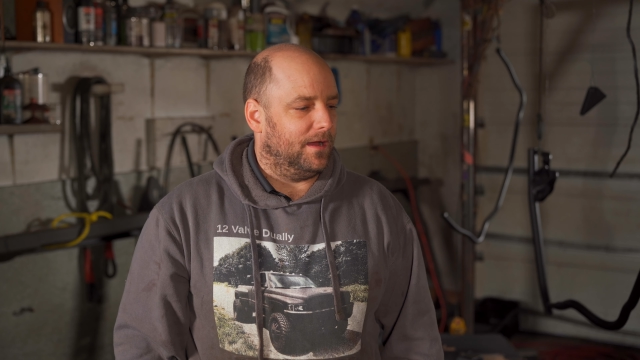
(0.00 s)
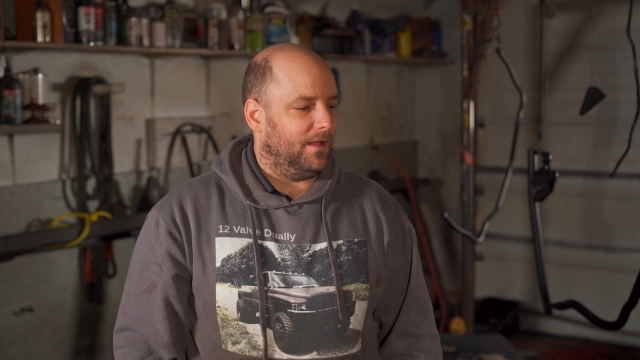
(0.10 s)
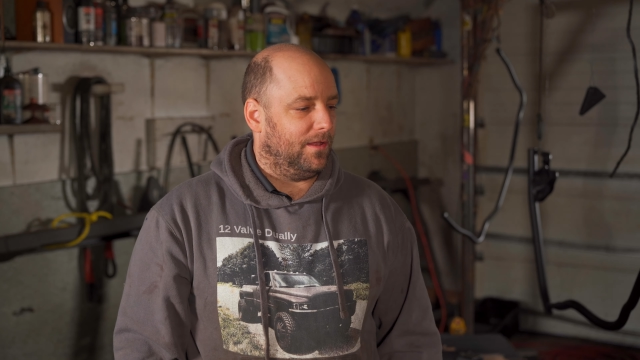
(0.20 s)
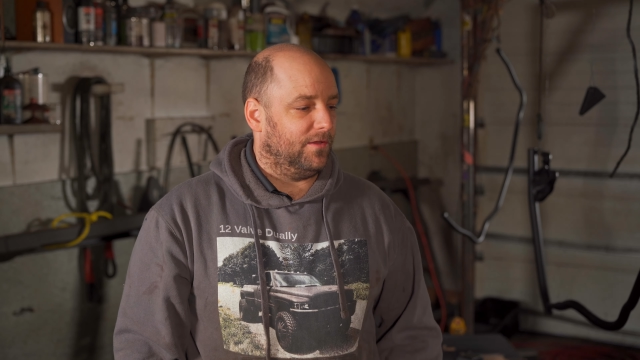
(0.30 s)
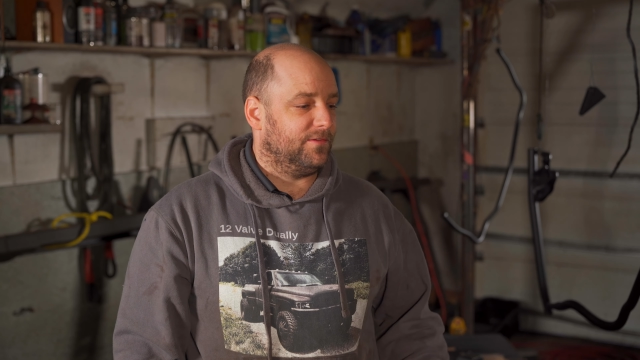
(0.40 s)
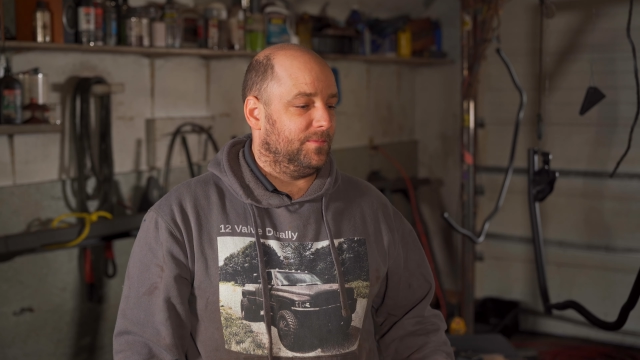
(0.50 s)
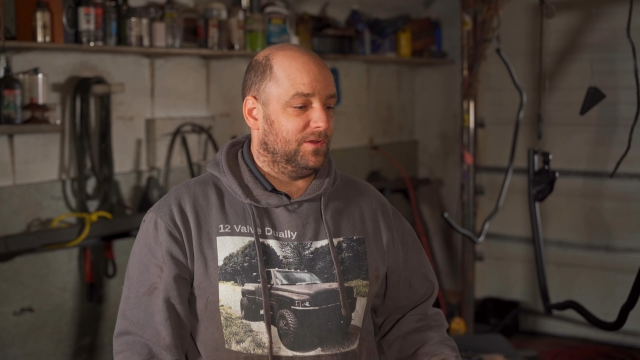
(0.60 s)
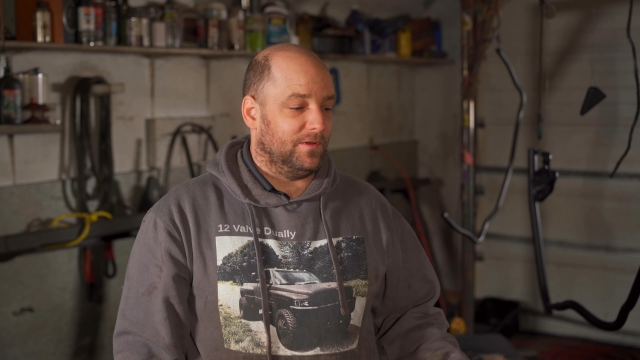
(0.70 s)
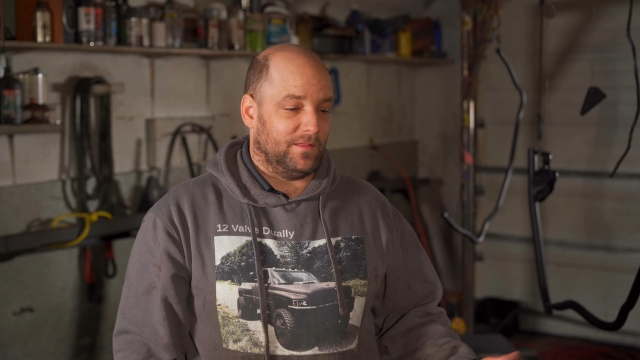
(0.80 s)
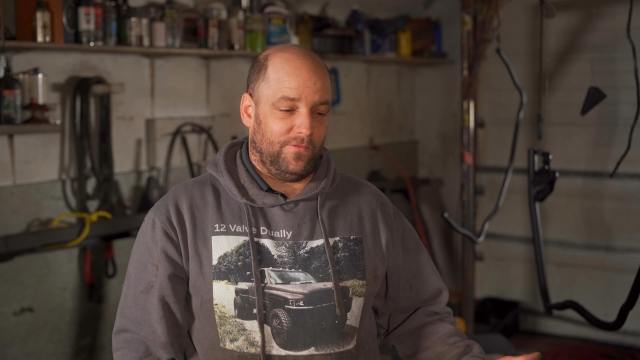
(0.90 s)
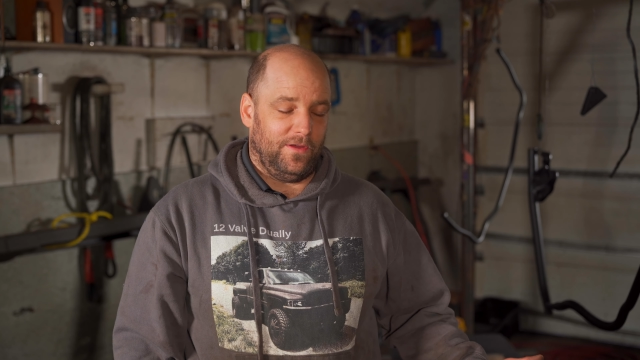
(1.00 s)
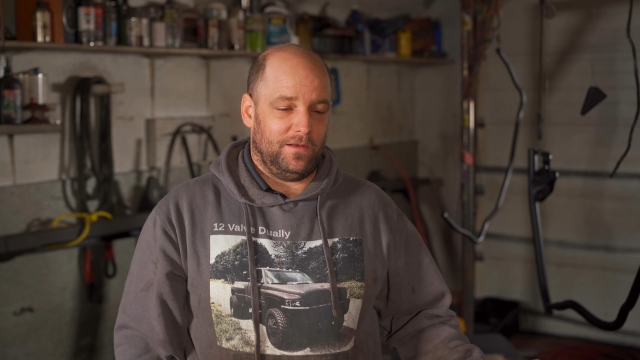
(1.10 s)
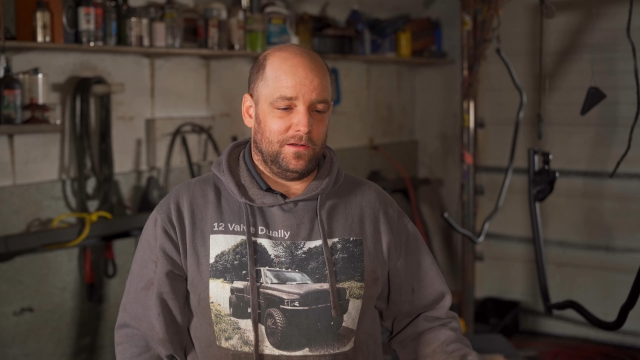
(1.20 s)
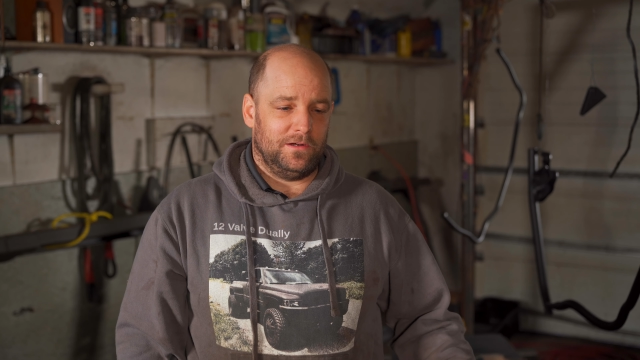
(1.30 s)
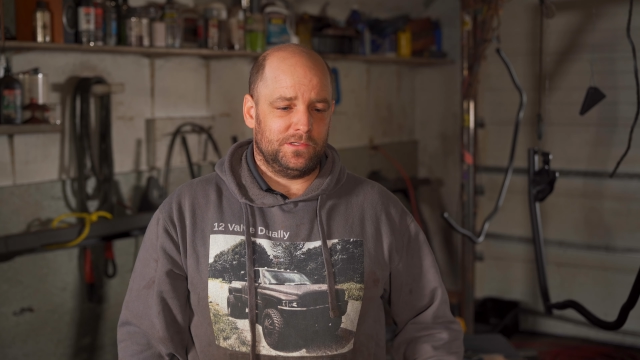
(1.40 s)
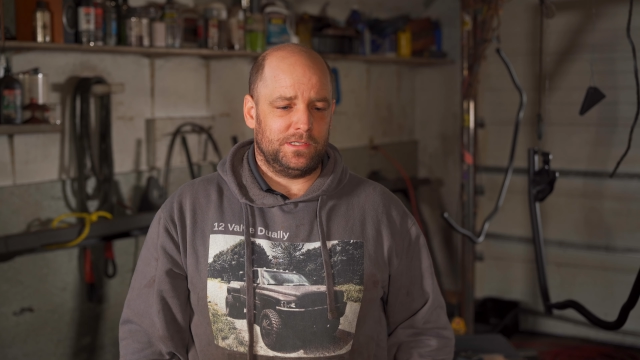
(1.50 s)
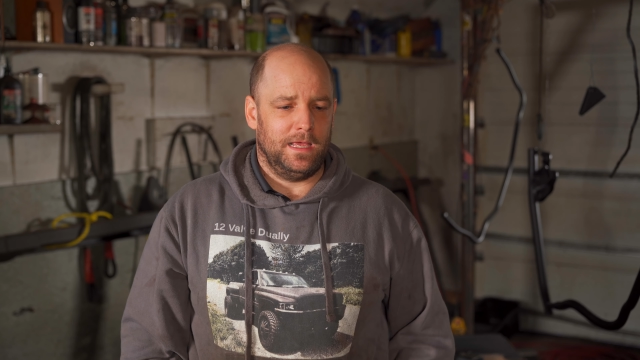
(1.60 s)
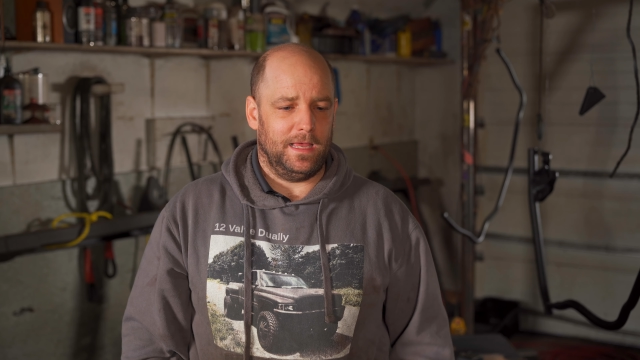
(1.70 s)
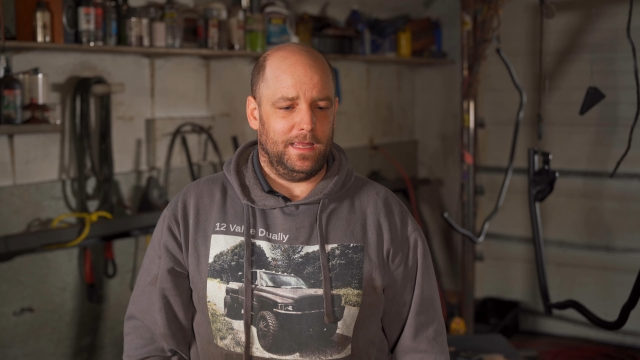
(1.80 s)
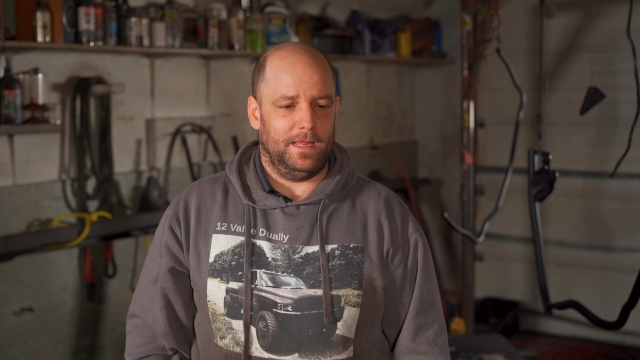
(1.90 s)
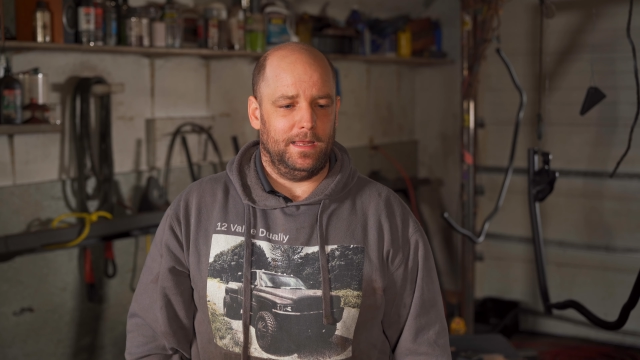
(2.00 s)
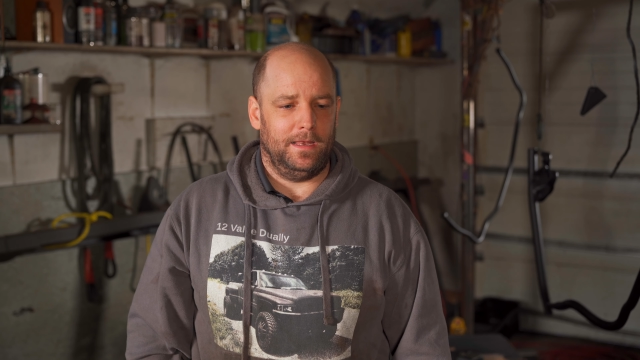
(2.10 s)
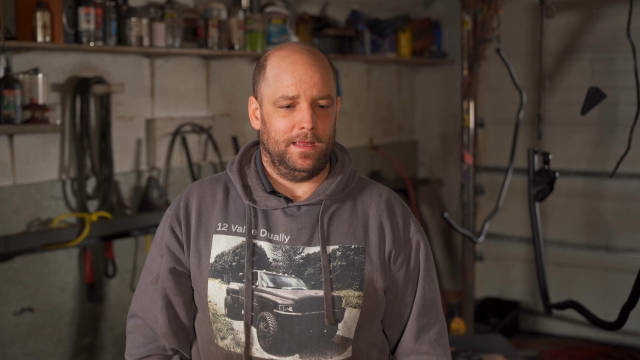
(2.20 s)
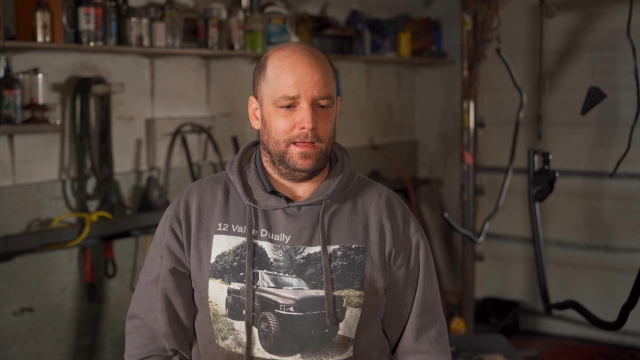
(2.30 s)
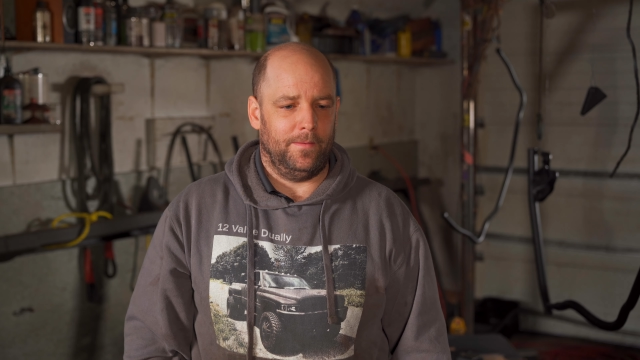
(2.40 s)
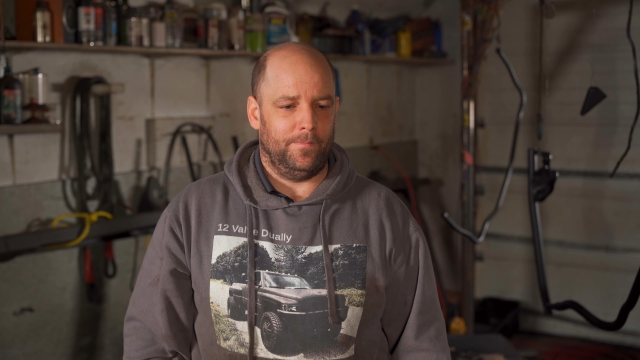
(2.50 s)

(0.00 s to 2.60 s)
I'll also be doing the fenders and then